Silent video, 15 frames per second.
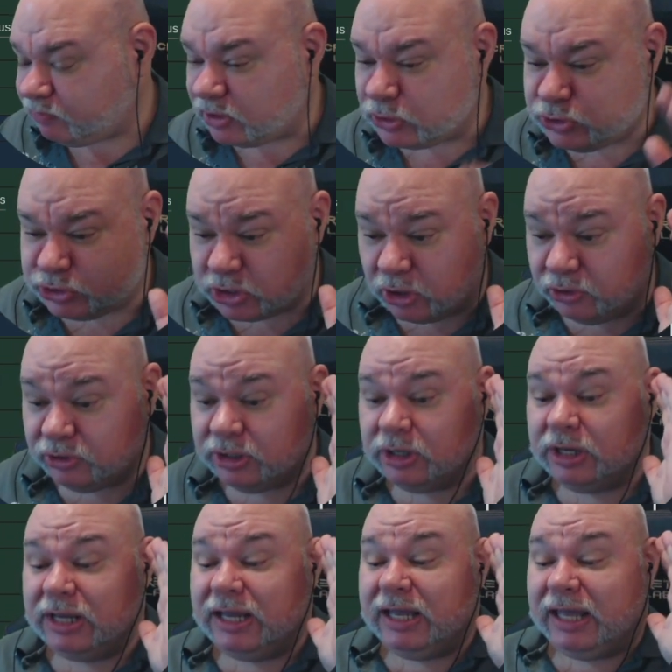So
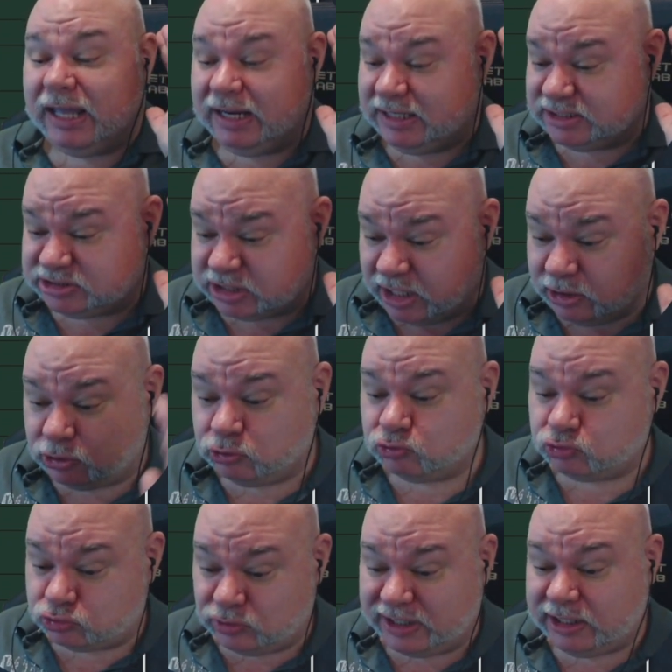it is a
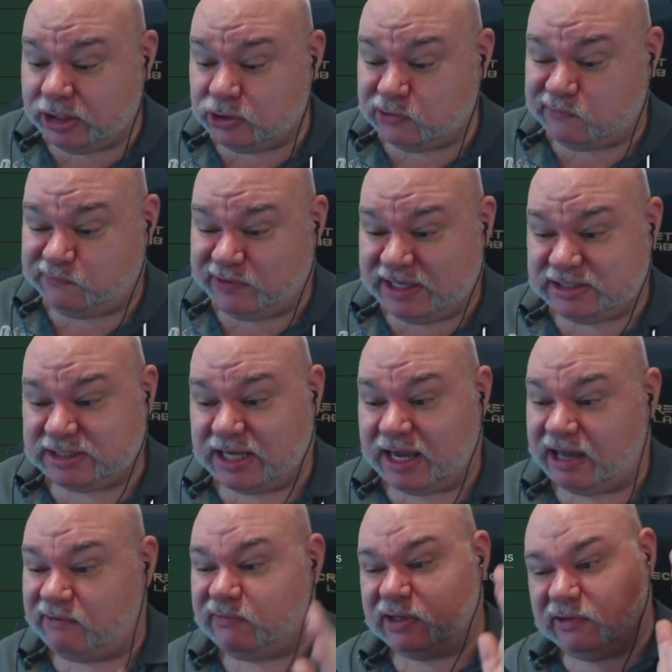really good feat to
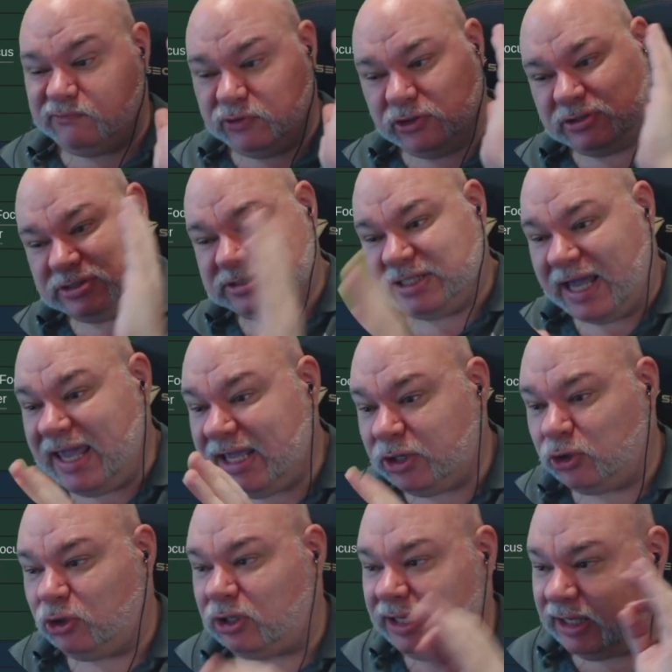have, and if you can take it
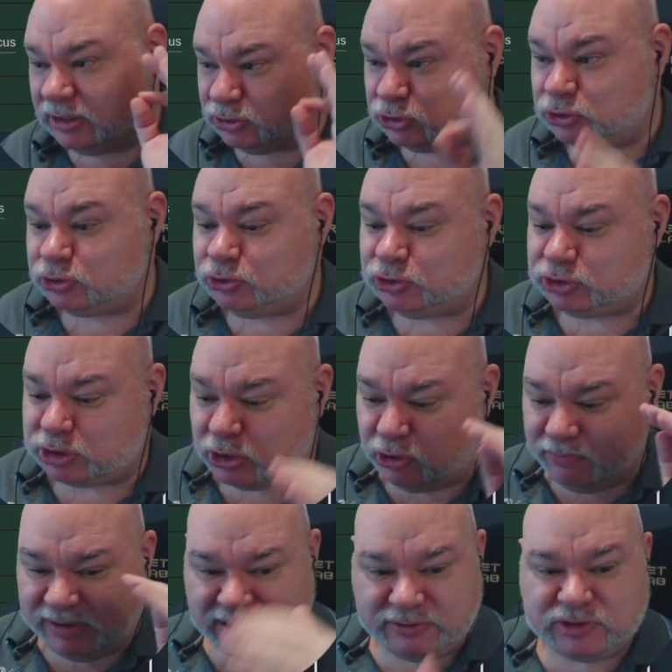earlier, do so.
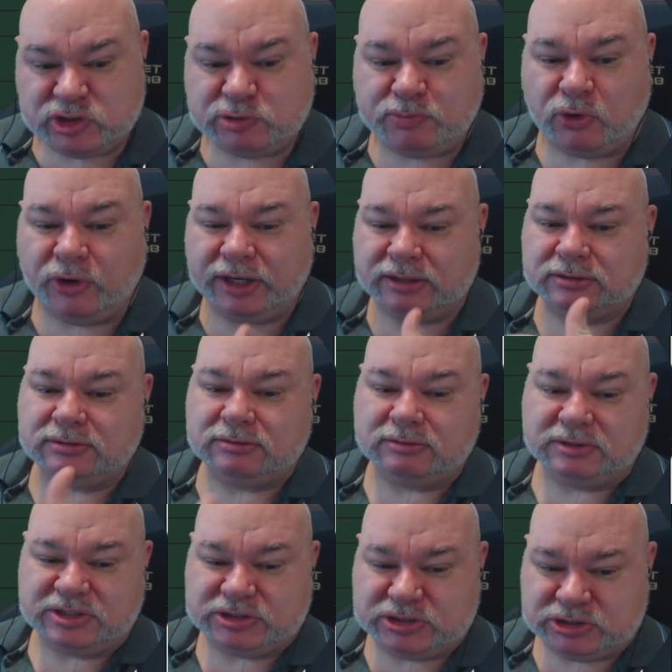But at this point,
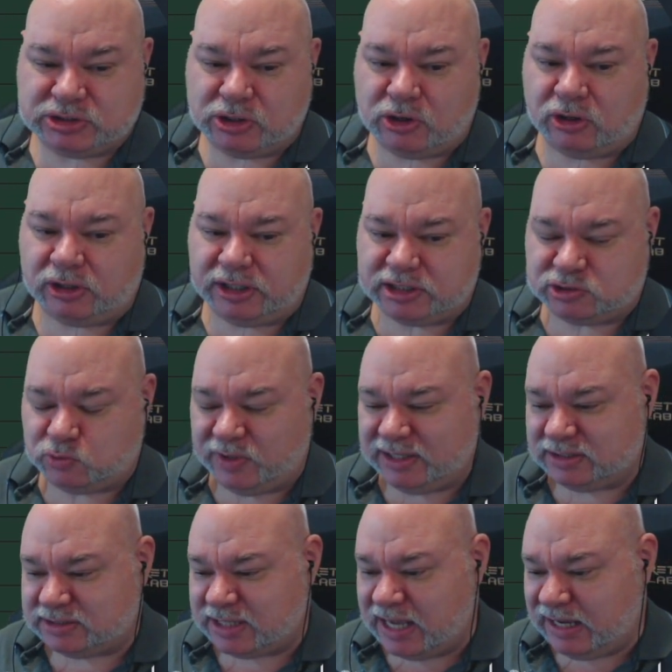this is the earliest we
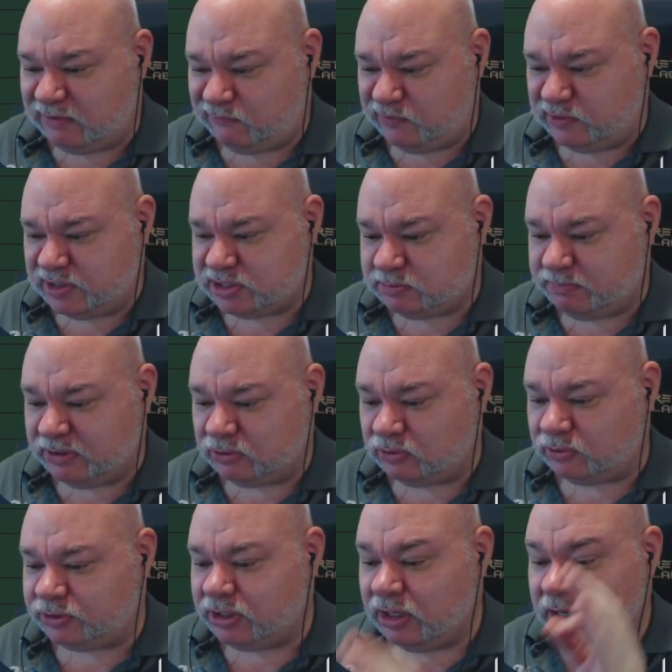can take it for this
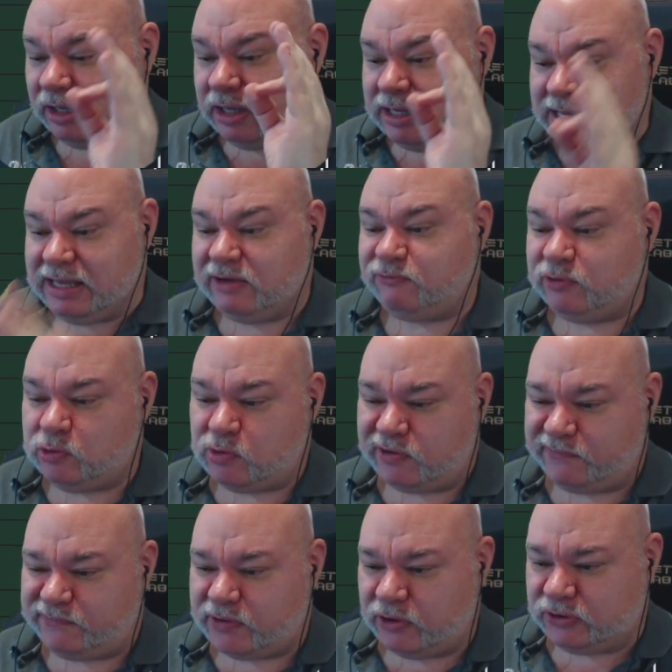build if we want
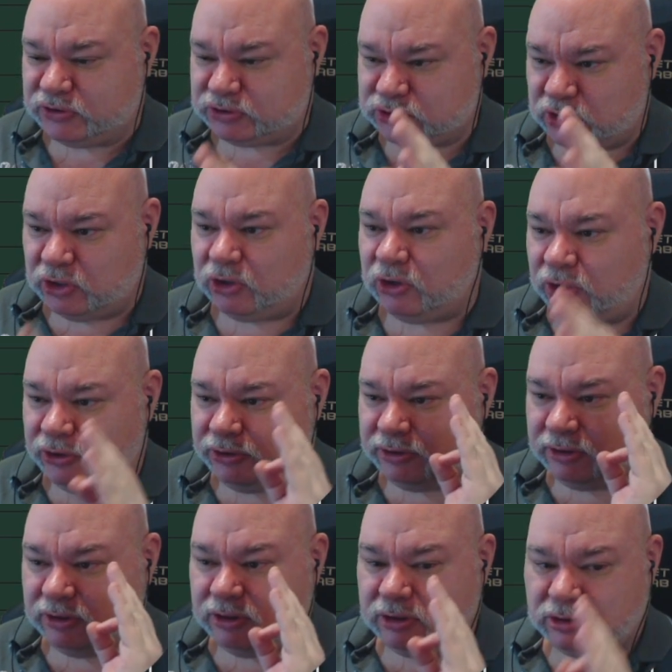to focus on
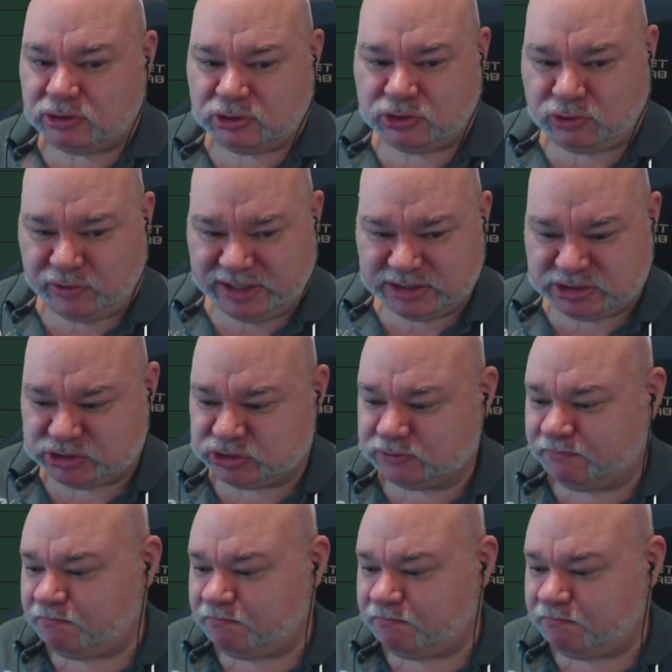crits.